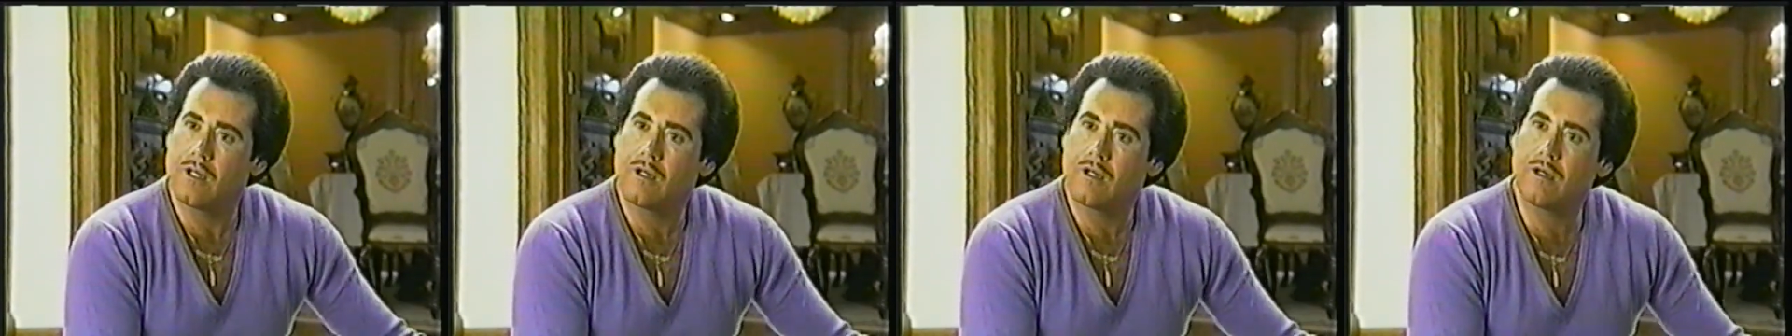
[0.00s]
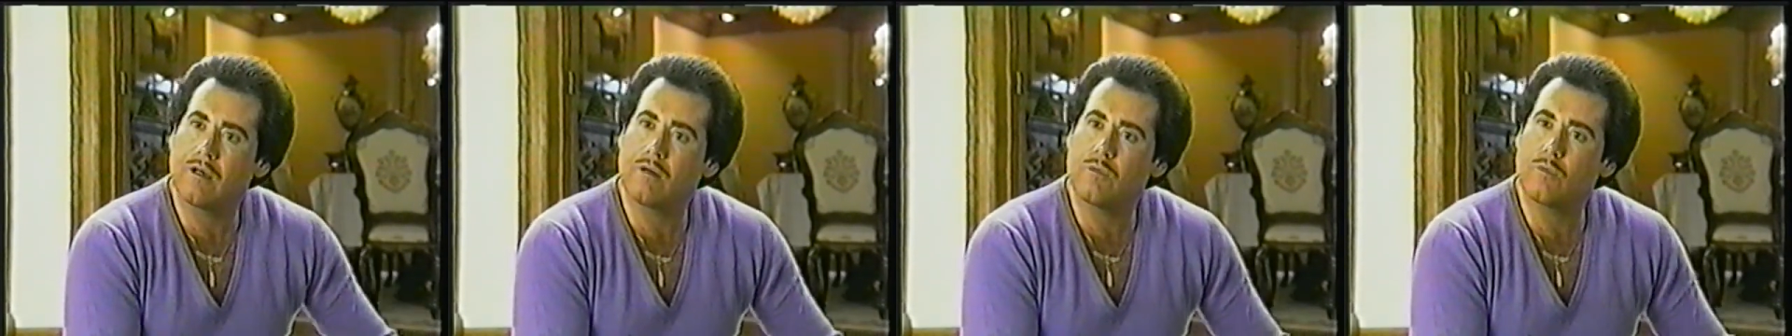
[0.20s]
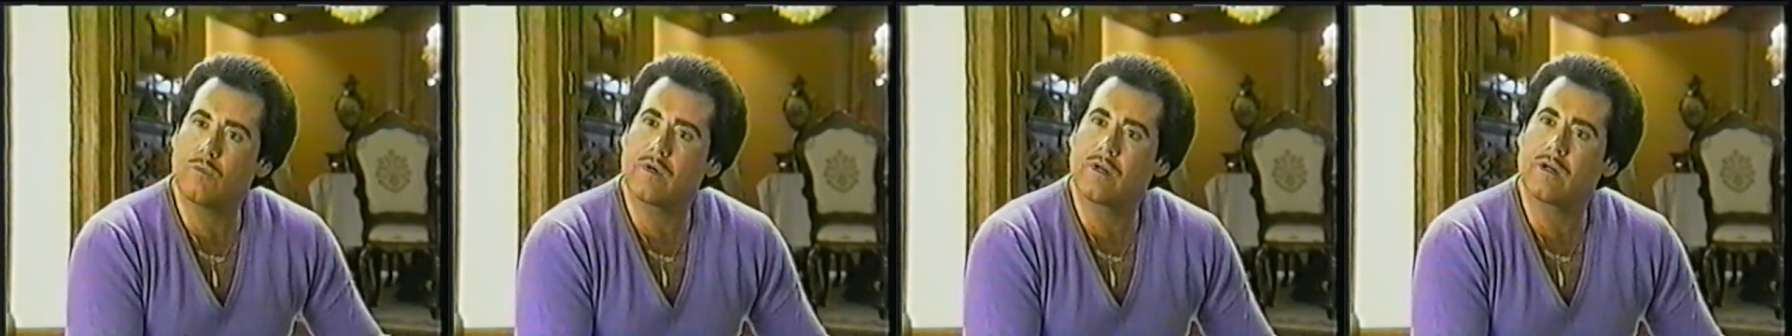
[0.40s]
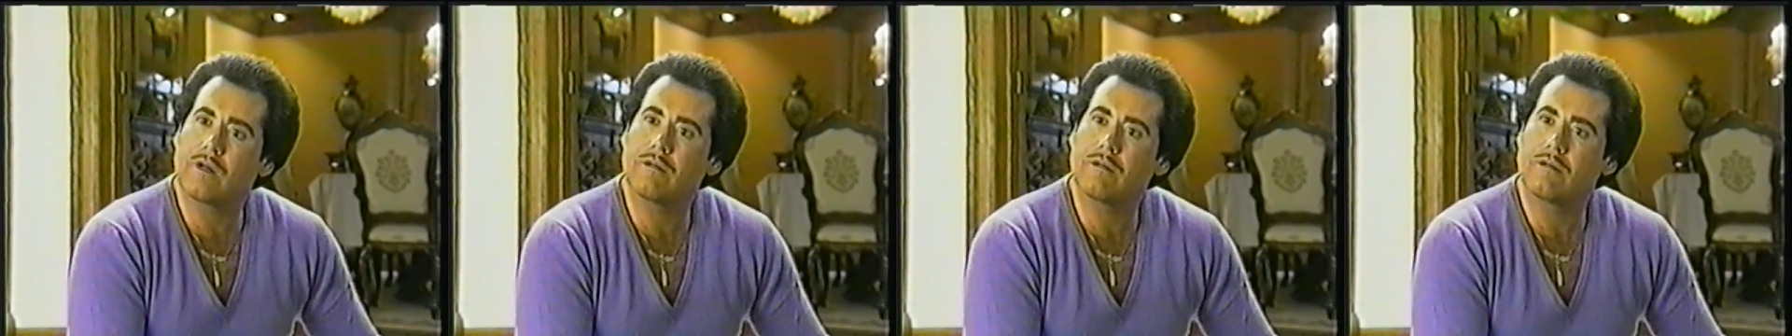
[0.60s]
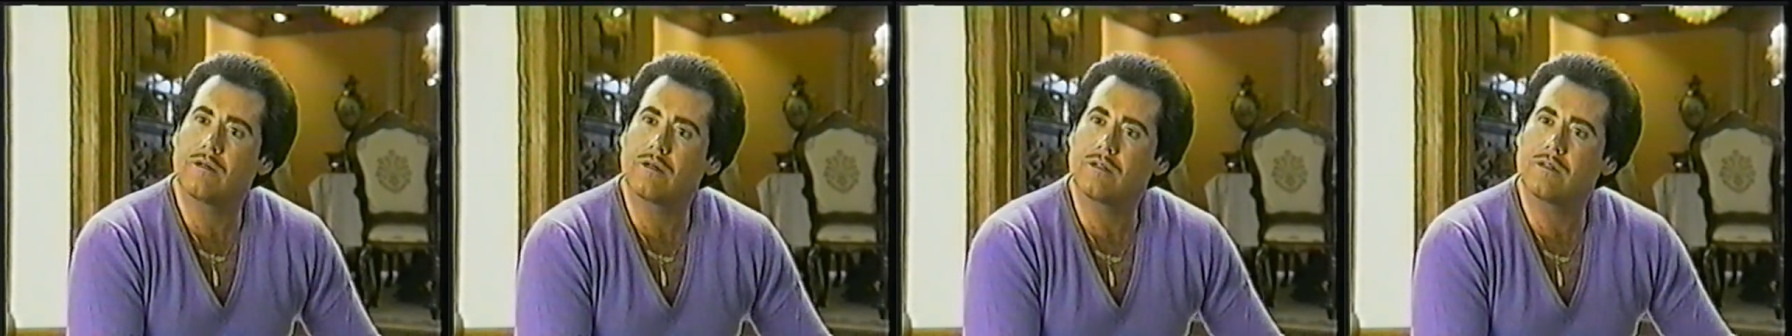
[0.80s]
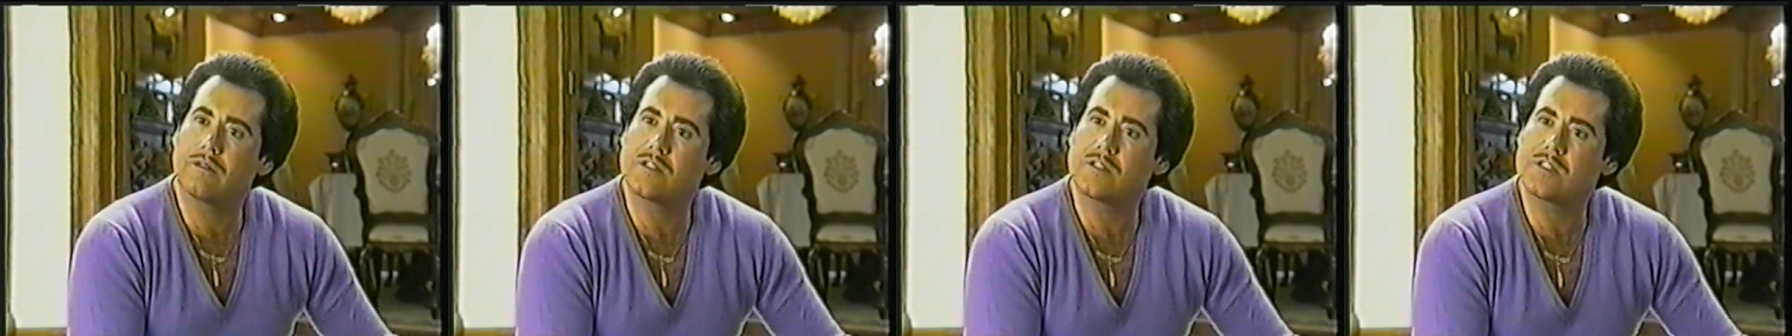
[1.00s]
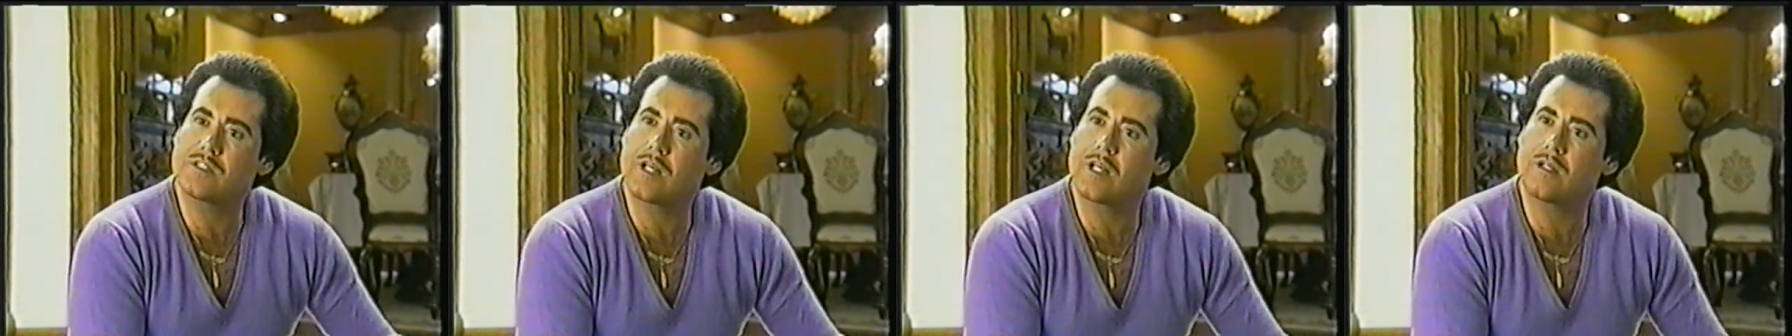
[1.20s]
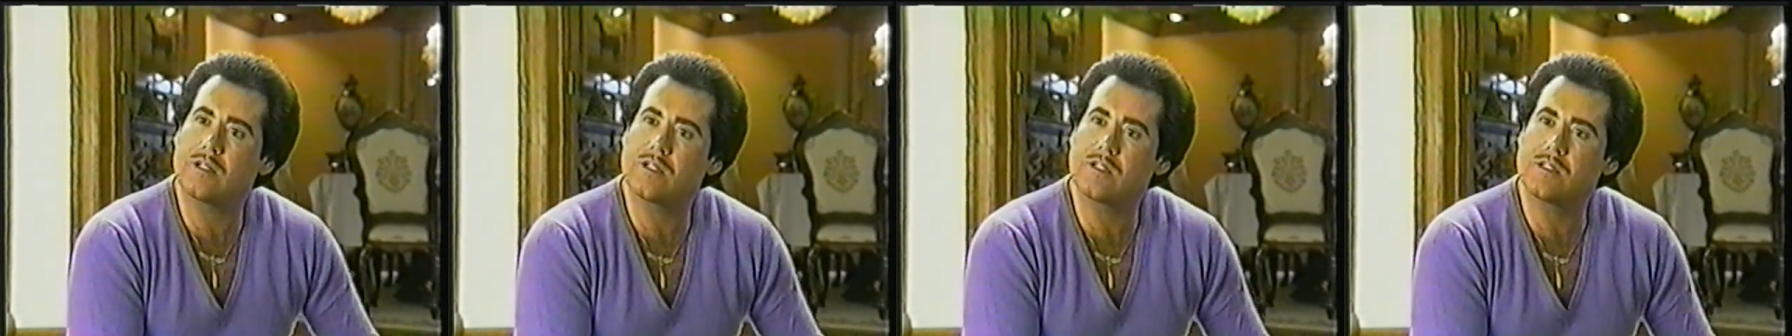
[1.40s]
where on the
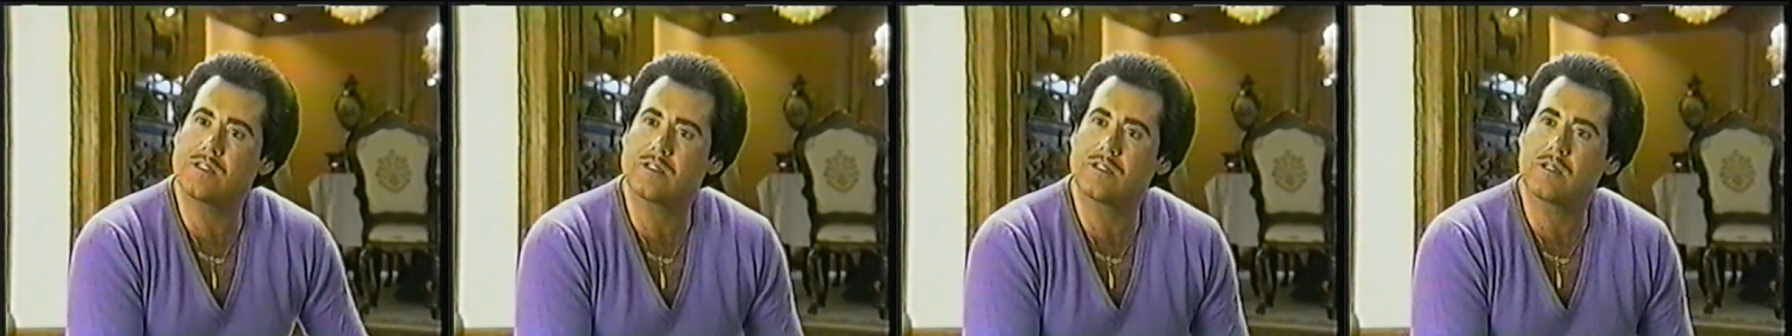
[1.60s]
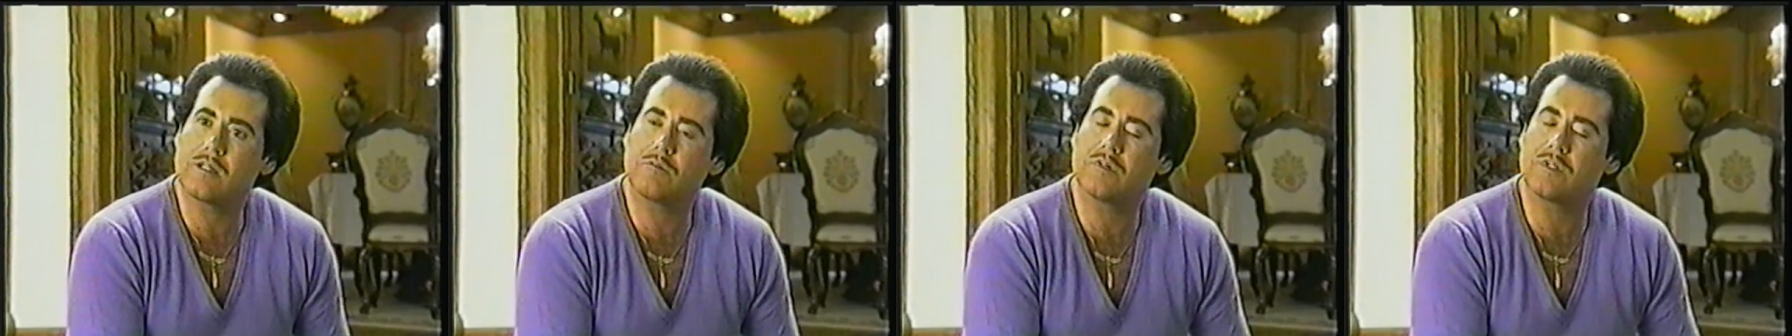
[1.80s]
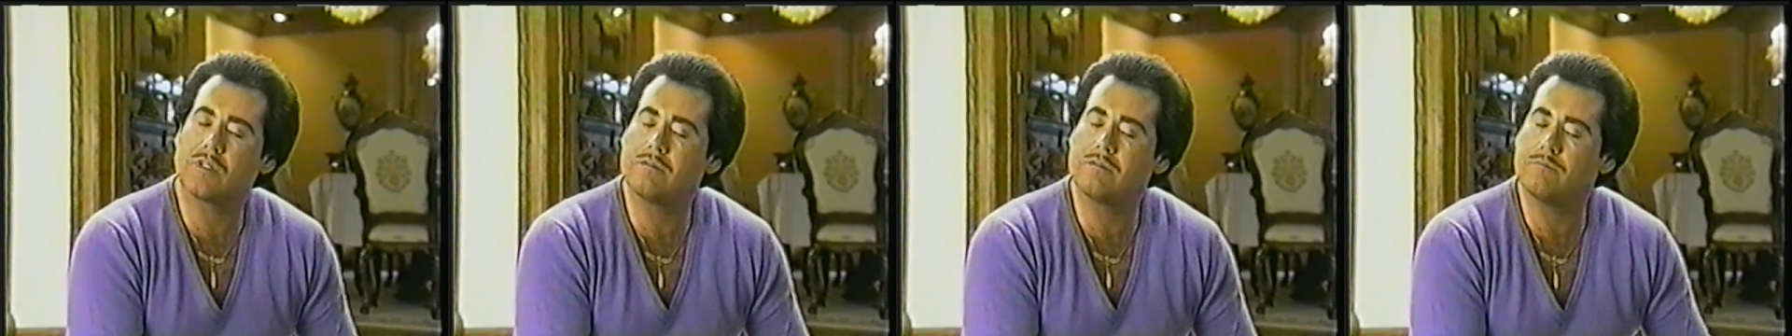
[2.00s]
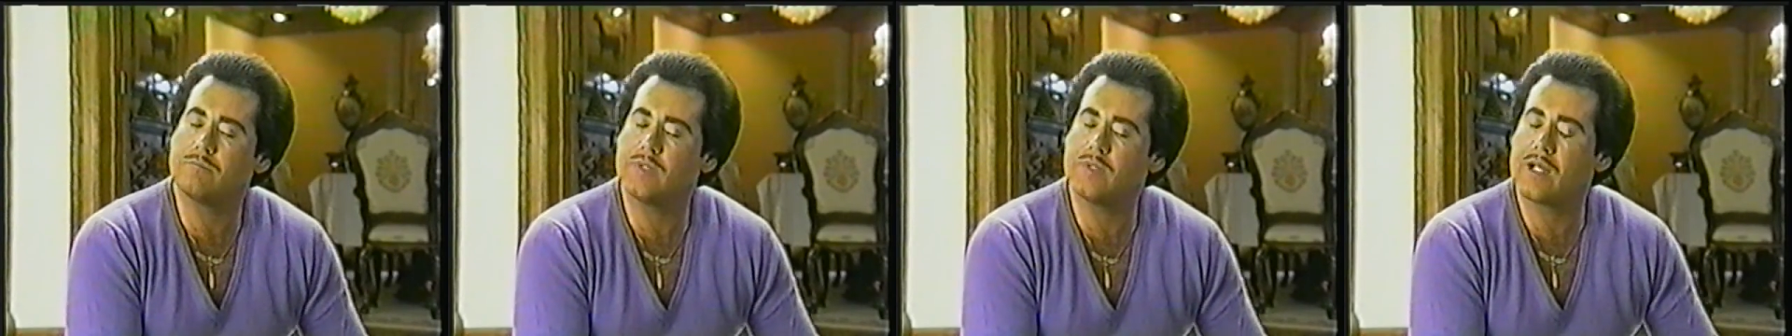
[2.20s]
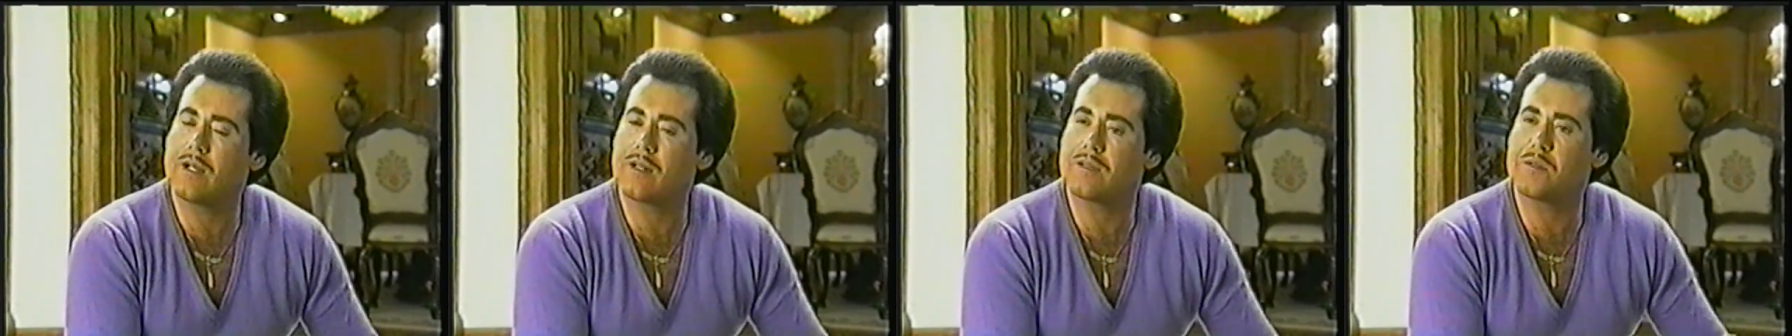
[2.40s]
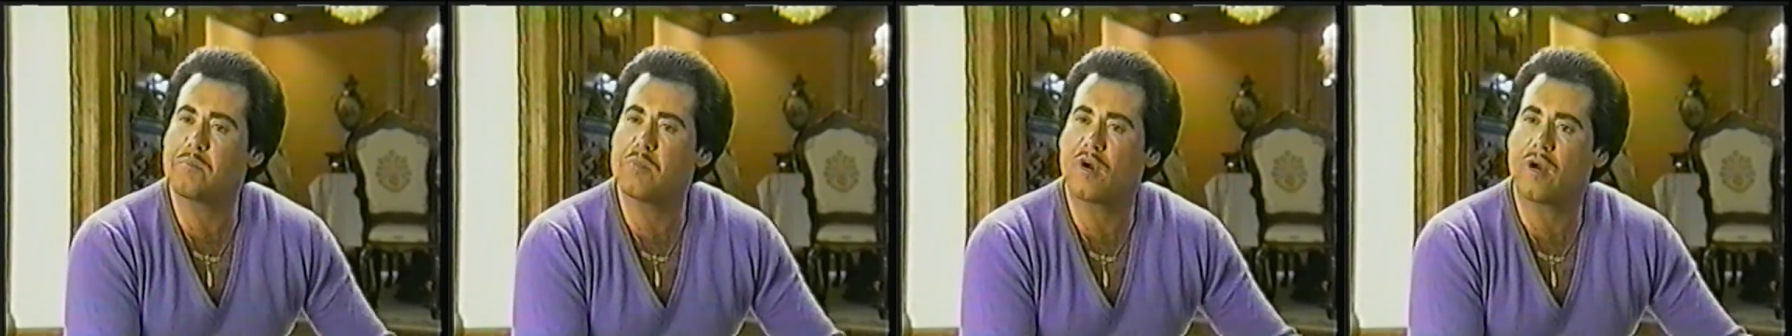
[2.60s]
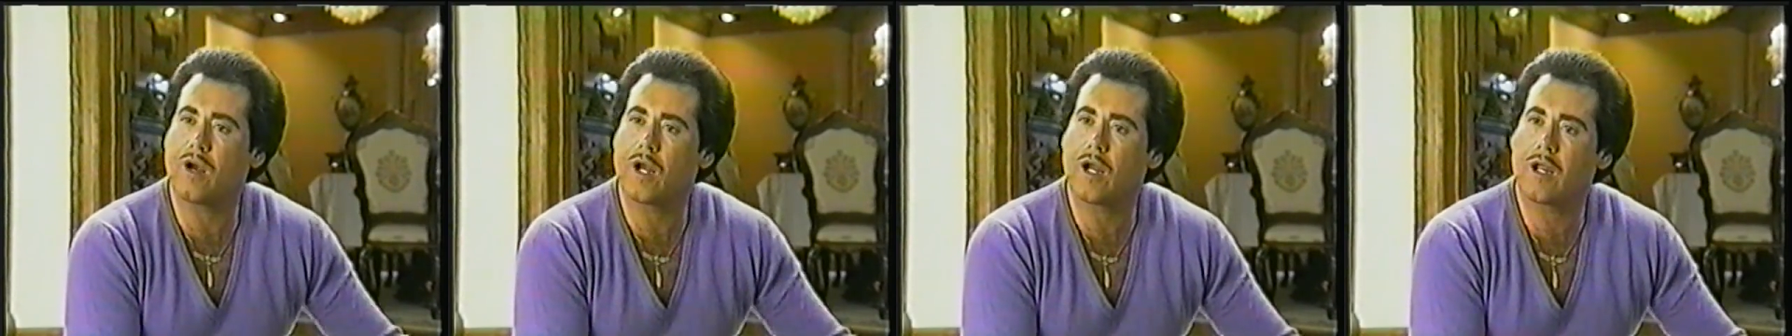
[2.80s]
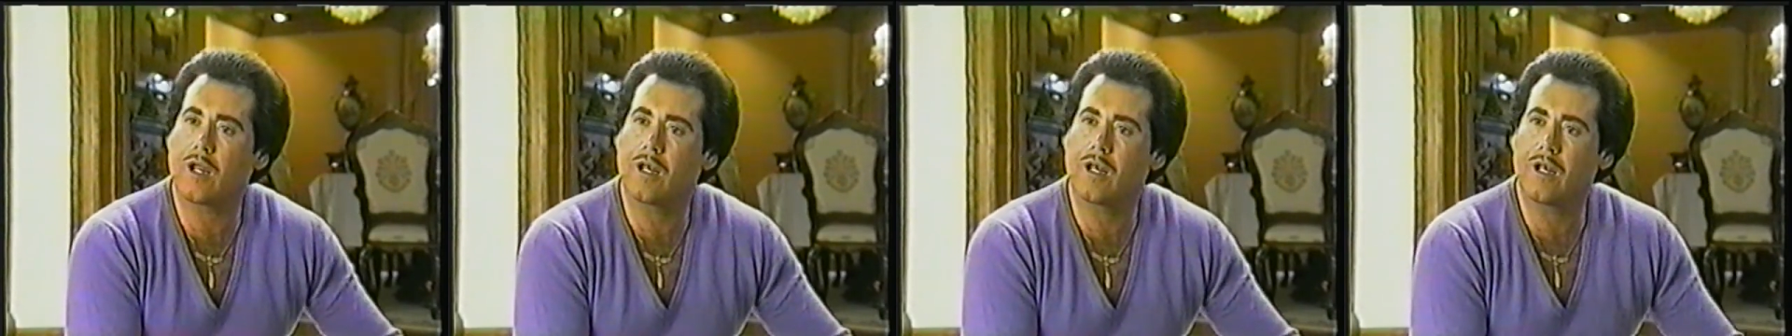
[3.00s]
Sundays they would be out in the
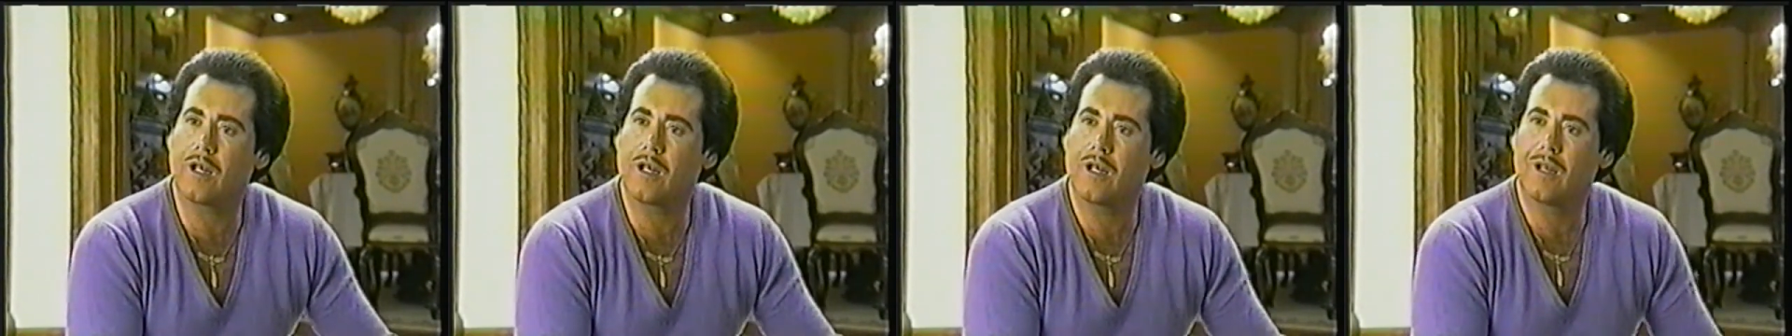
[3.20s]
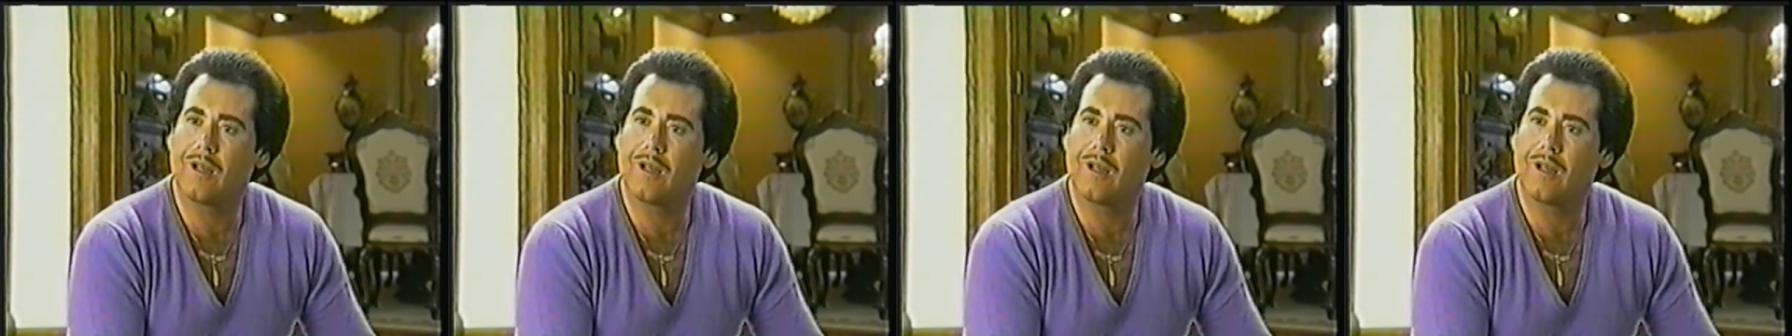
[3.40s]
park and